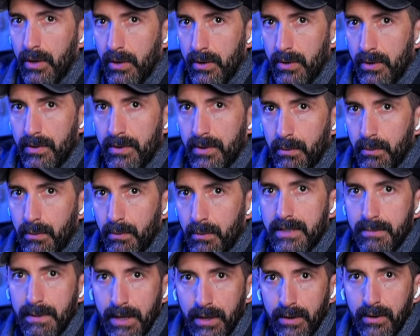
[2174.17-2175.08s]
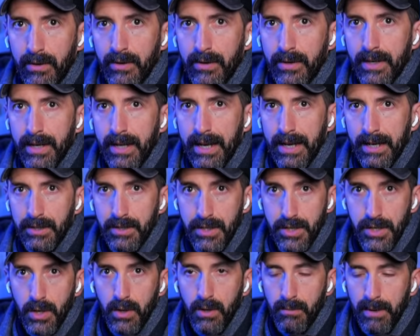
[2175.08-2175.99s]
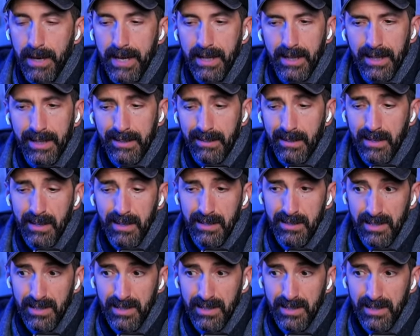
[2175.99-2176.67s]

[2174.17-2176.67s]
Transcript: earn the right to be heard and actually show him, hey, like,